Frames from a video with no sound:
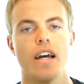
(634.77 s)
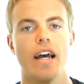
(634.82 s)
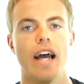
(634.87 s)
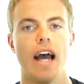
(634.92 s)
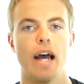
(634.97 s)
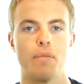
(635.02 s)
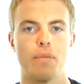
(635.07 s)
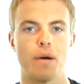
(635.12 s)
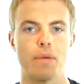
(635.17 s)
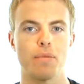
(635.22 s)

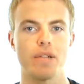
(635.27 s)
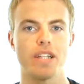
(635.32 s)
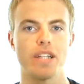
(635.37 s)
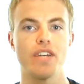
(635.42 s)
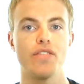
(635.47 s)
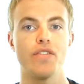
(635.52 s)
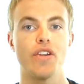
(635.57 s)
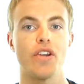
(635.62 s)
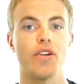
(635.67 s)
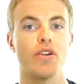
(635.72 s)
And but
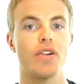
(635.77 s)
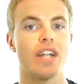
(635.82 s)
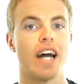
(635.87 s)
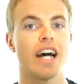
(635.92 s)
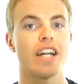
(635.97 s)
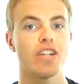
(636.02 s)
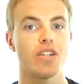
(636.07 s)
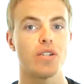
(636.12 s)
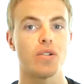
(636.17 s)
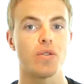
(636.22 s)
believing you're
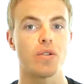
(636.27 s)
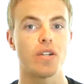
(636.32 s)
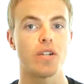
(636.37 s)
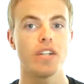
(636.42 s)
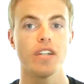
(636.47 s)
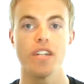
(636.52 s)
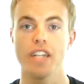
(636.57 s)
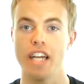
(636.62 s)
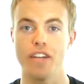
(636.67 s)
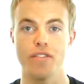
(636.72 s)
not a
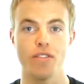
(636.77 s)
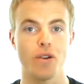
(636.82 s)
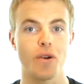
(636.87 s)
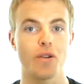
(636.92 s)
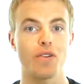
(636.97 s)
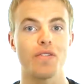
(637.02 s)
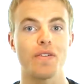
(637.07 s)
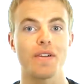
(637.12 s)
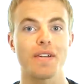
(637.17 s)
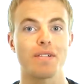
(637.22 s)
doer, even though
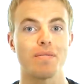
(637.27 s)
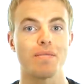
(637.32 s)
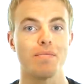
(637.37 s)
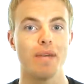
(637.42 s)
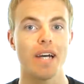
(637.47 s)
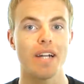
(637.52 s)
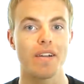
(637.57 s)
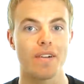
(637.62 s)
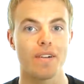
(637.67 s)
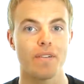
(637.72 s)
it feels
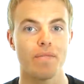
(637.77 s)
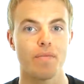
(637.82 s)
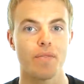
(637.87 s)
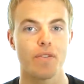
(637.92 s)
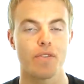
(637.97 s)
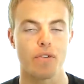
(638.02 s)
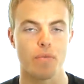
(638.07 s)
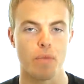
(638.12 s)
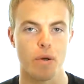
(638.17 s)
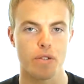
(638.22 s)
better
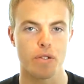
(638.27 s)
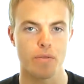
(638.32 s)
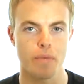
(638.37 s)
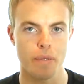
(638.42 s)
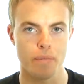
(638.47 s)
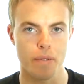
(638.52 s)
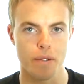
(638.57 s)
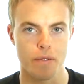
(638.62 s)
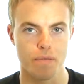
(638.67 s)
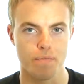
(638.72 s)
for most
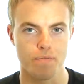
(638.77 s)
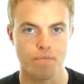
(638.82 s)
people,